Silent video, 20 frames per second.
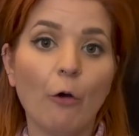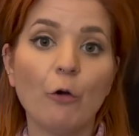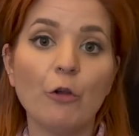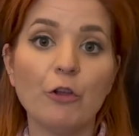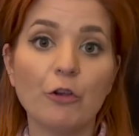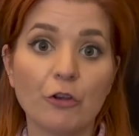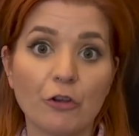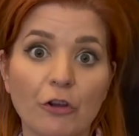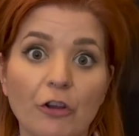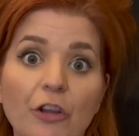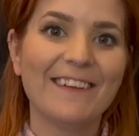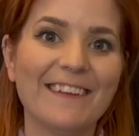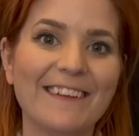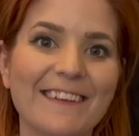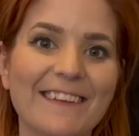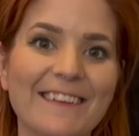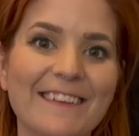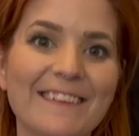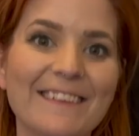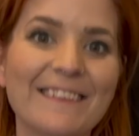or you're going to
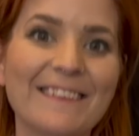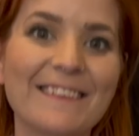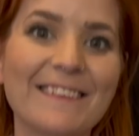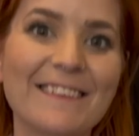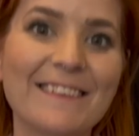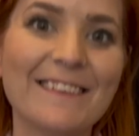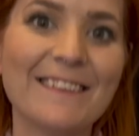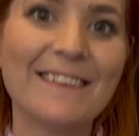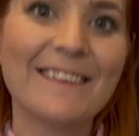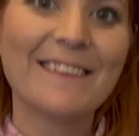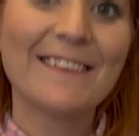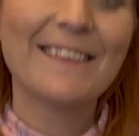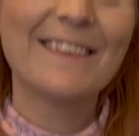go for this one. And I'm going